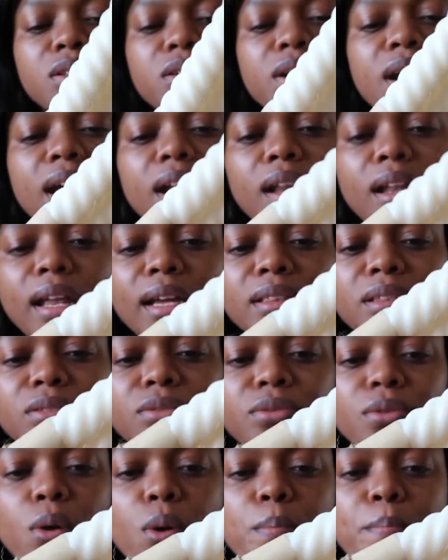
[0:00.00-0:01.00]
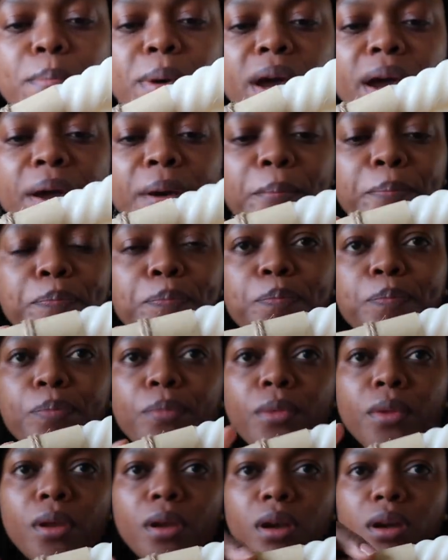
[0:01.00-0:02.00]
They're kind of like the rope
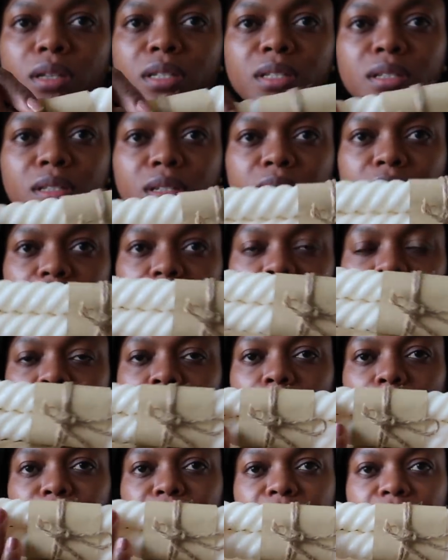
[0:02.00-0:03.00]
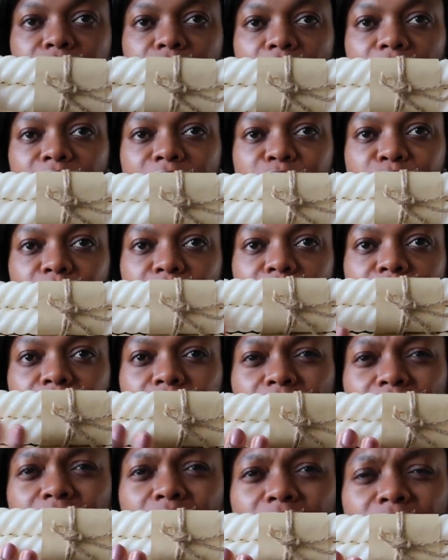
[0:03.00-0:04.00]
design, as you can
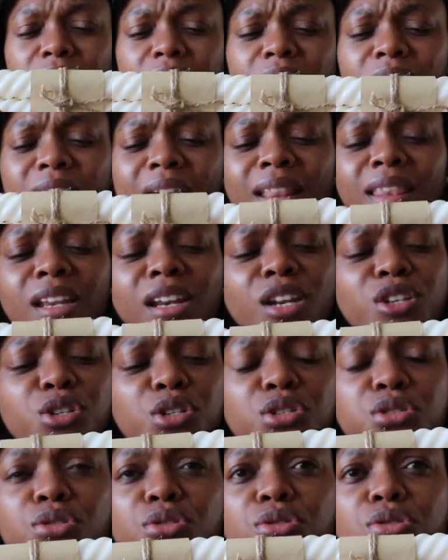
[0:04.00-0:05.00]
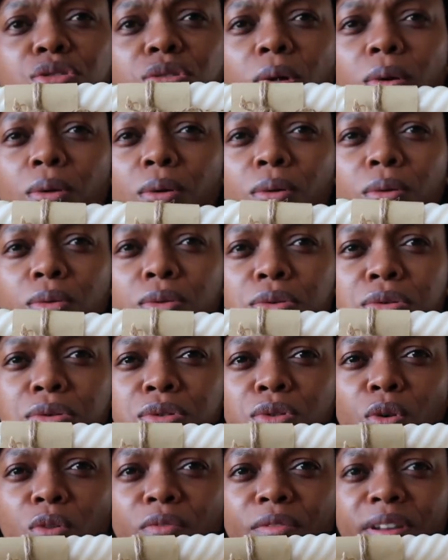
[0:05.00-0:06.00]
see here. I think they just look so cool,
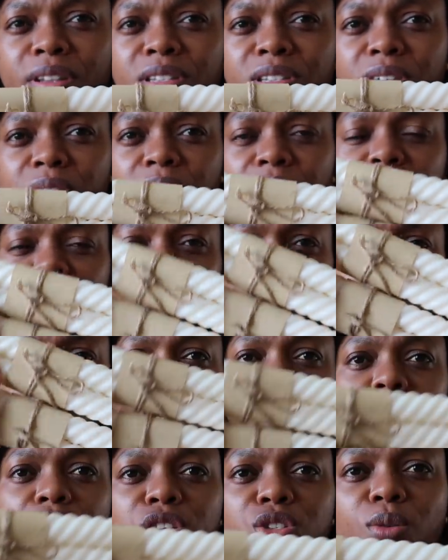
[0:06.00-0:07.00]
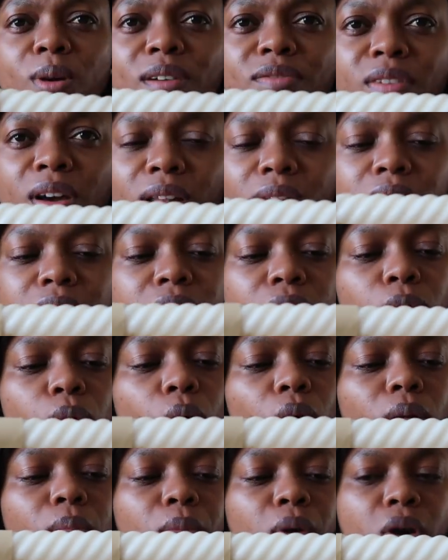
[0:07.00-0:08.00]
so vintage. So I found these on
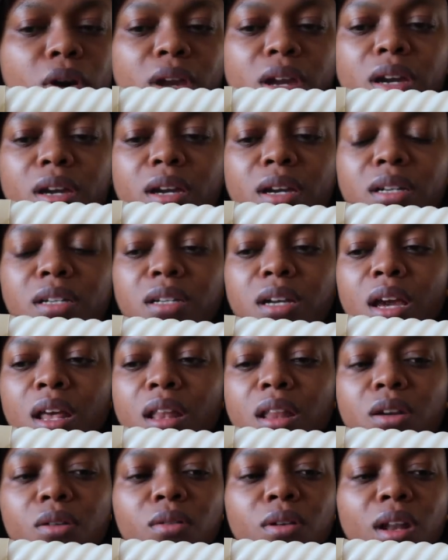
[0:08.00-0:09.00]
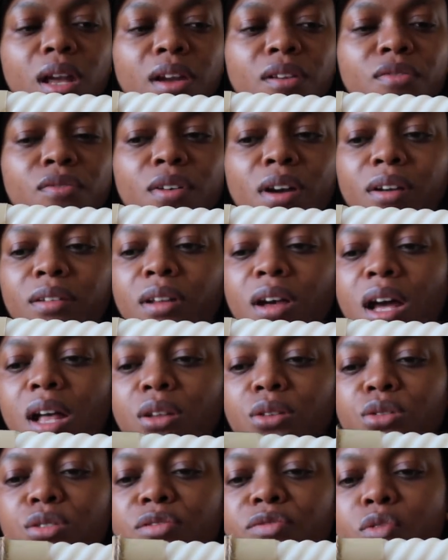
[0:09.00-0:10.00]
World Market, and they were like $5,
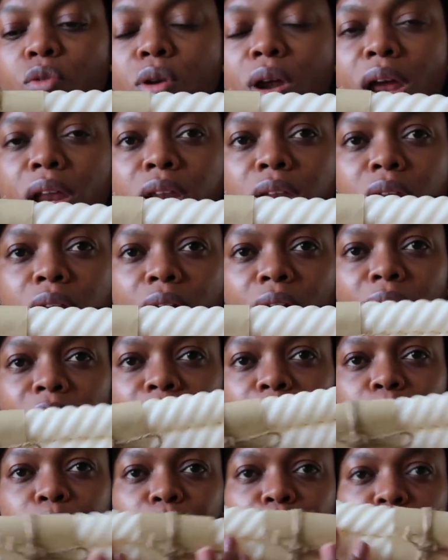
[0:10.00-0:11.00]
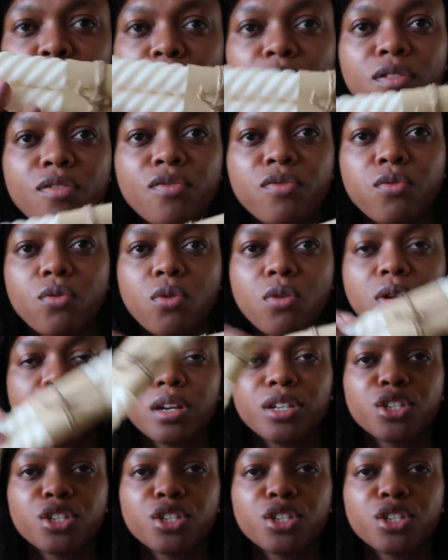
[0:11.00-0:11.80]
$4.99 for